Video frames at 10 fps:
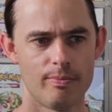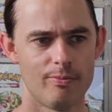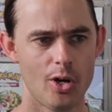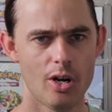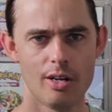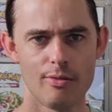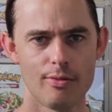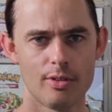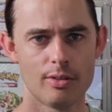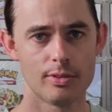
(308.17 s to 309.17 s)
5
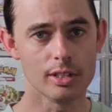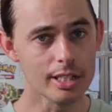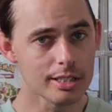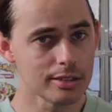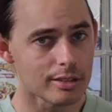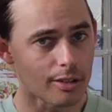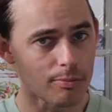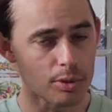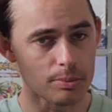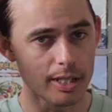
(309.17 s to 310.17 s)
of release
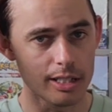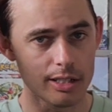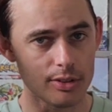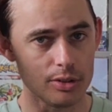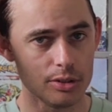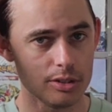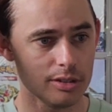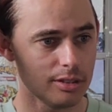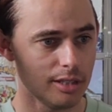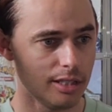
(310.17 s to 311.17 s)
of prismatic
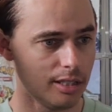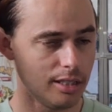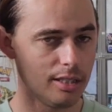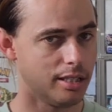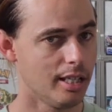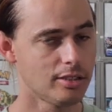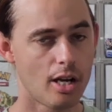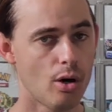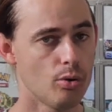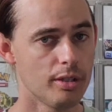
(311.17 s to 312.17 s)
evolutions? That's
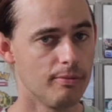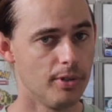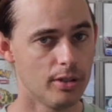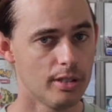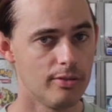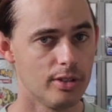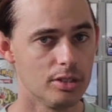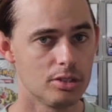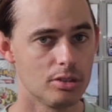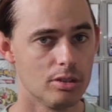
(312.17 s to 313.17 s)
holding very, very
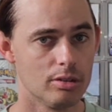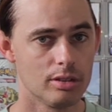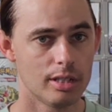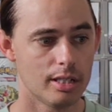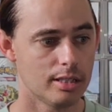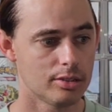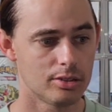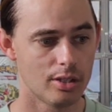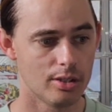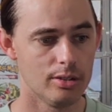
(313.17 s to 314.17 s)
strong.
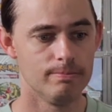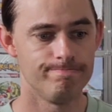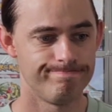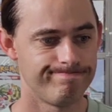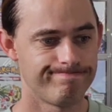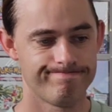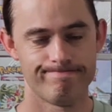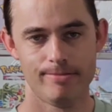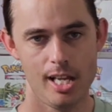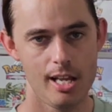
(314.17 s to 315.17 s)
So,
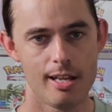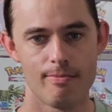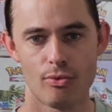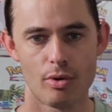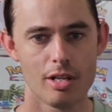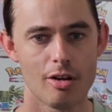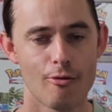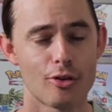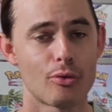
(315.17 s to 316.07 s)
damn, over